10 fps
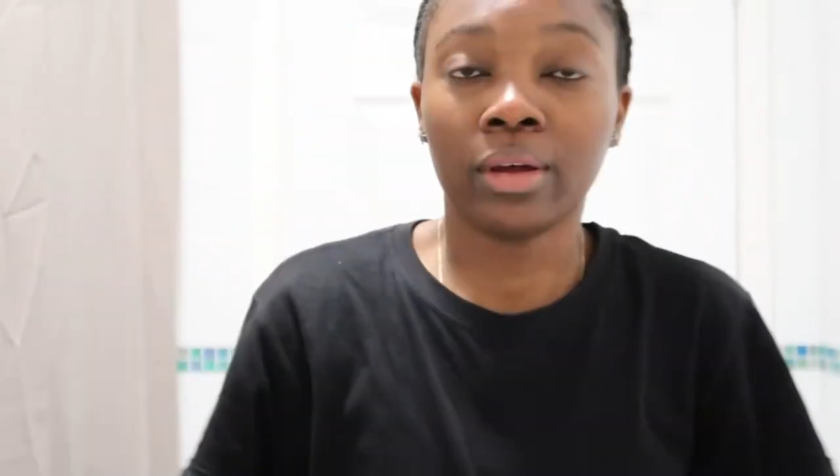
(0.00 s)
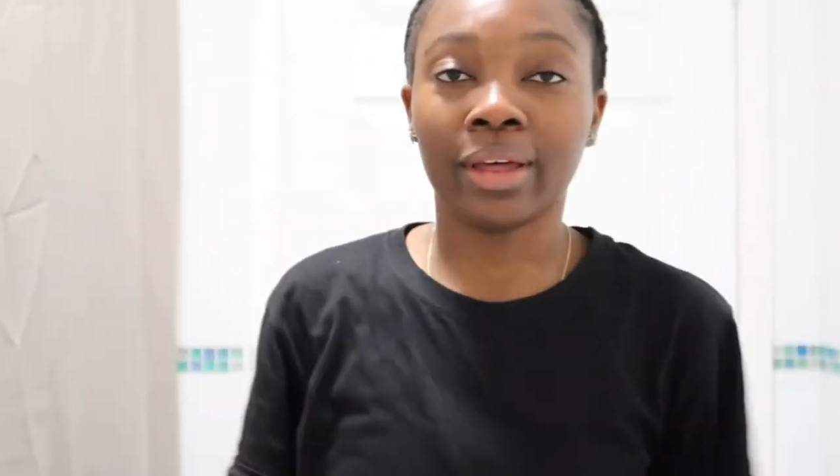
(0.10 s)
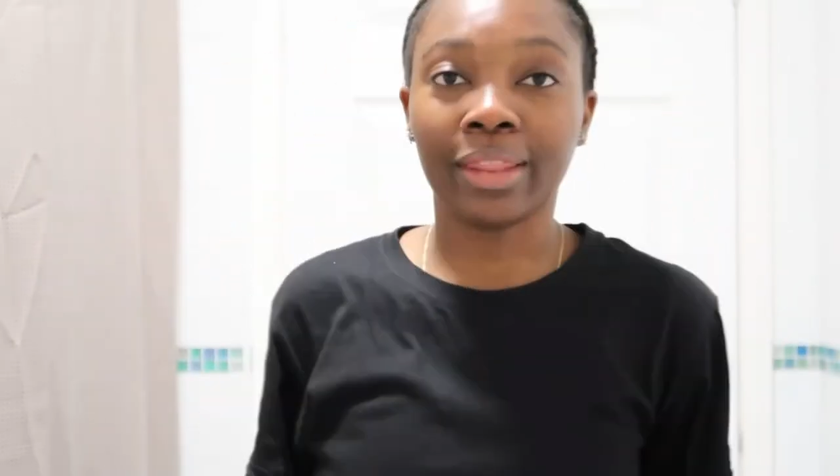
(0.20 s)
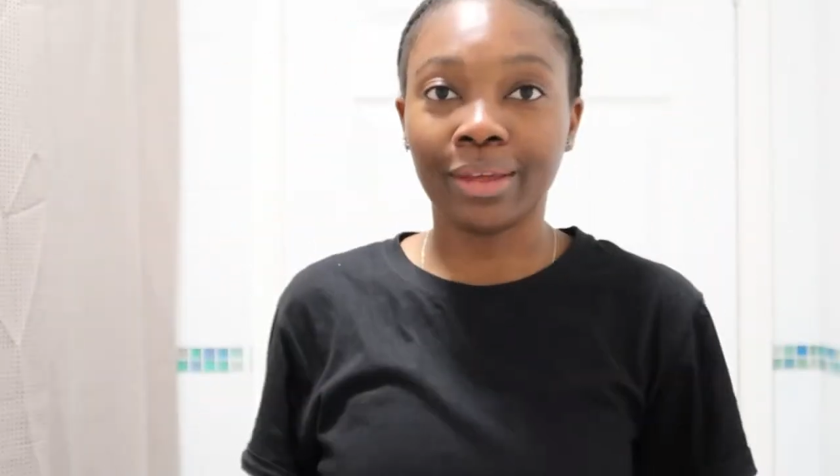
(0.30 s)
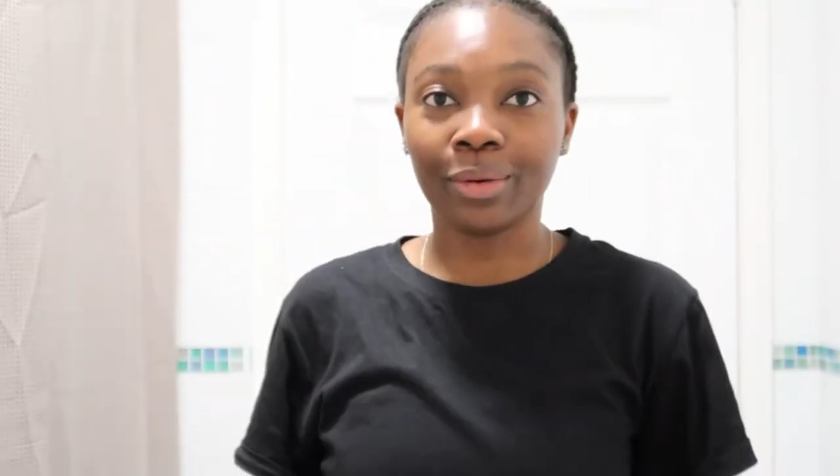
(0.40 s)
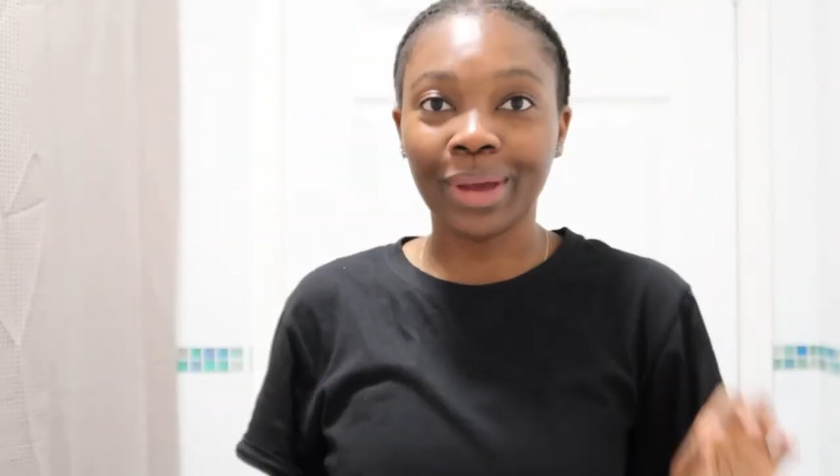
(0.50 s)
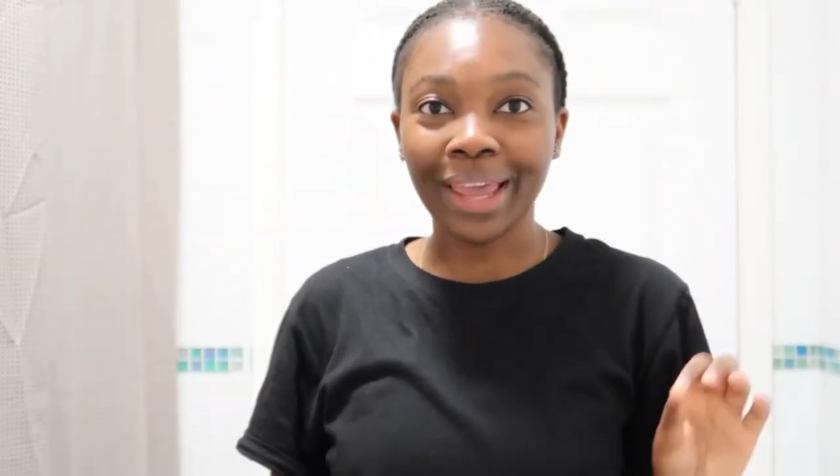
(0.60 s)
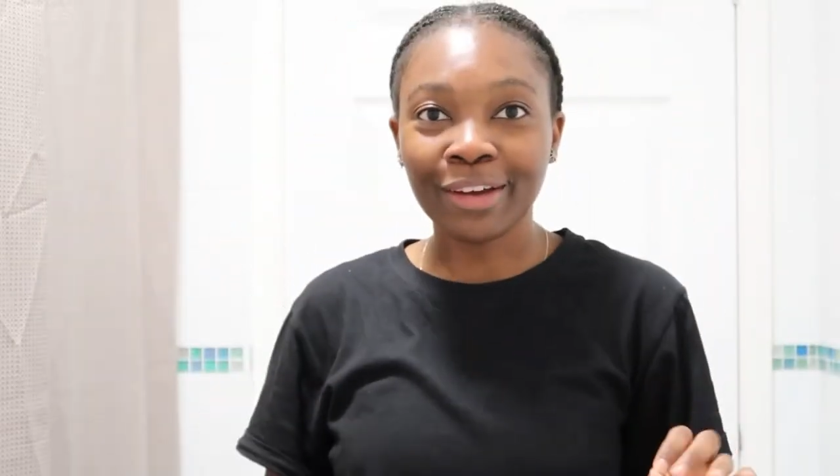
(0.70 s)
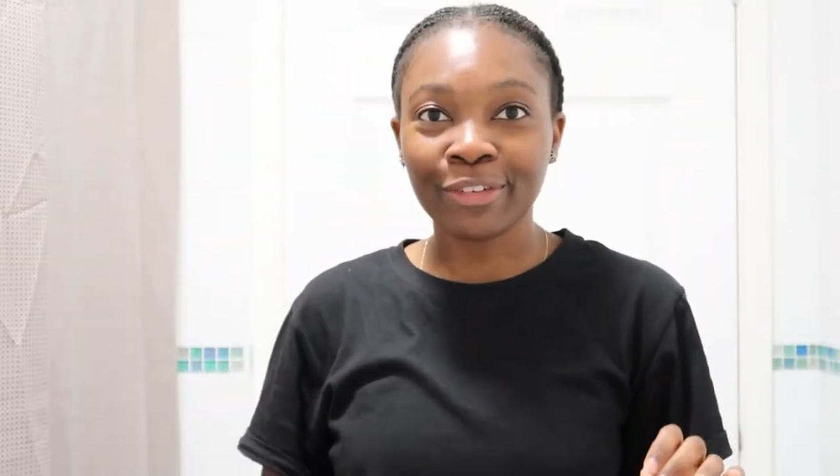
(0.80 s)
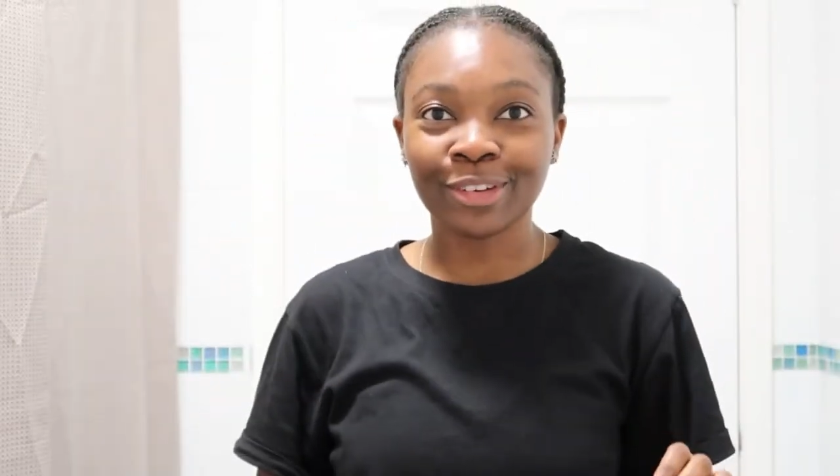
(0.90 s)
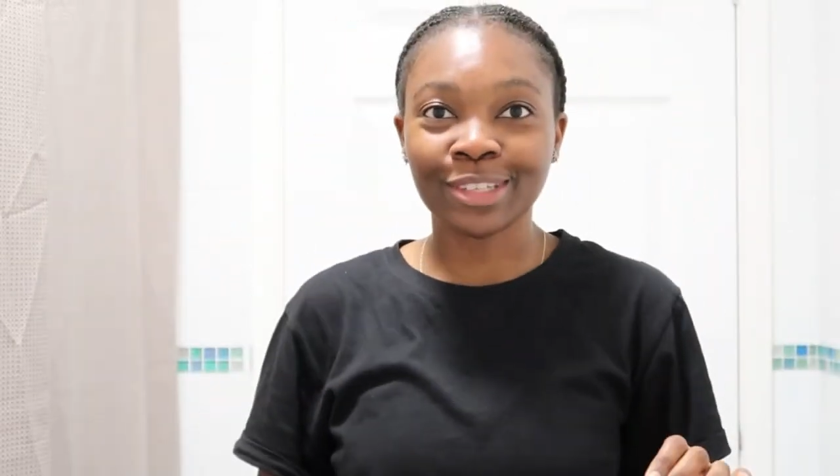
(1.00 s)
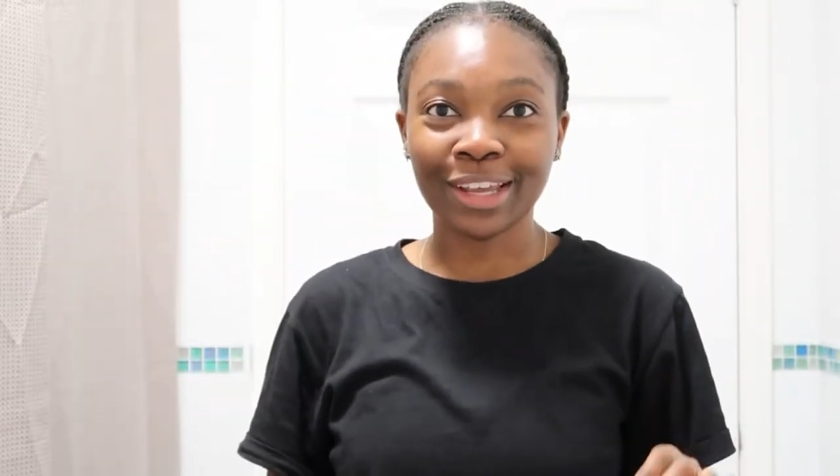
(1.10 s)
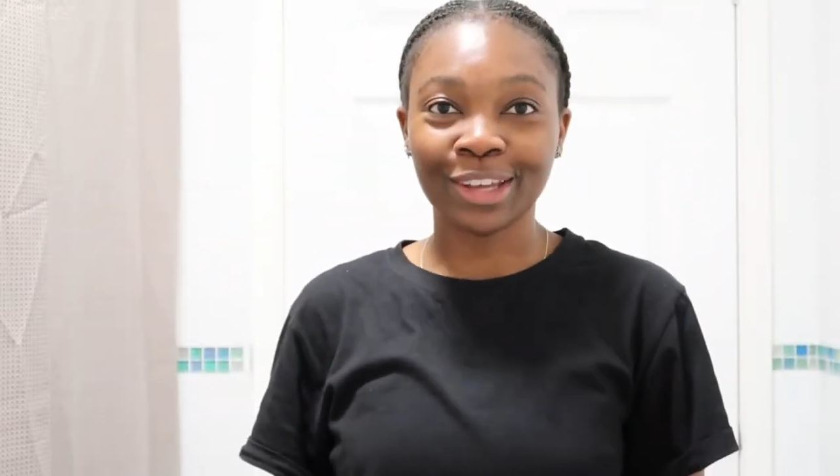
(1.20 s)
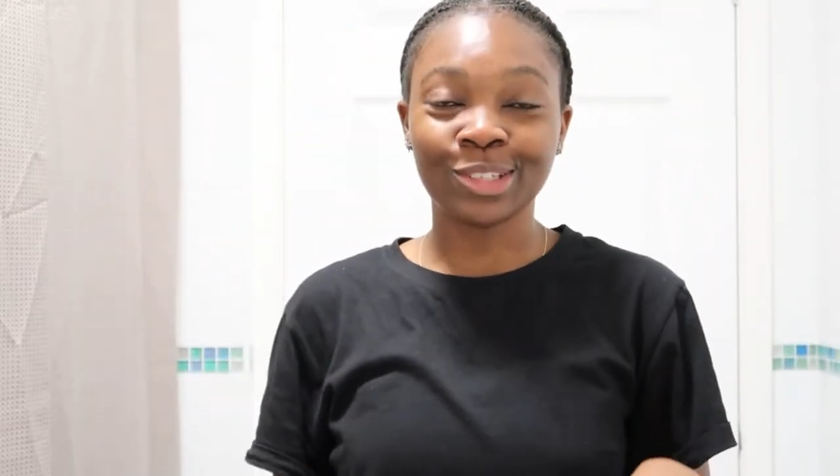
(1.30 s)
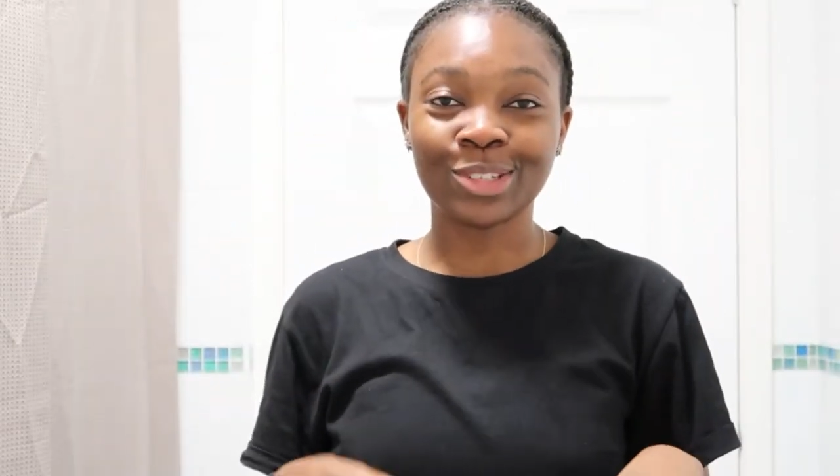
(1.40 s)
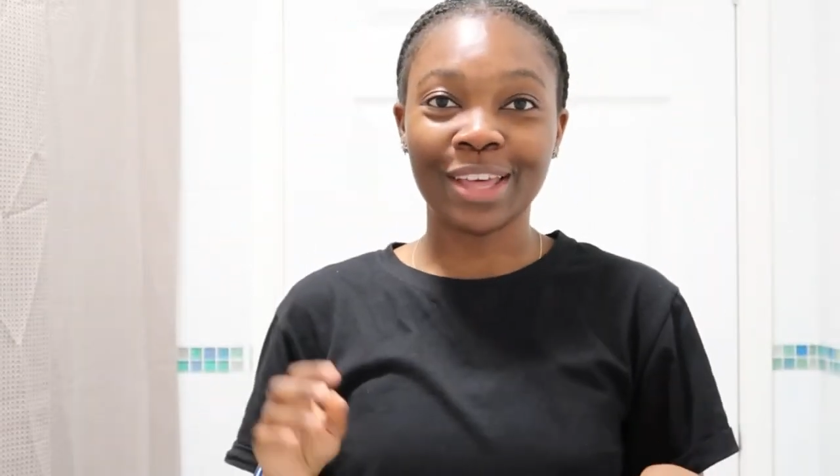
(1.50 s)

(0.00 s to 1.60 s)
And then wait a few seconds,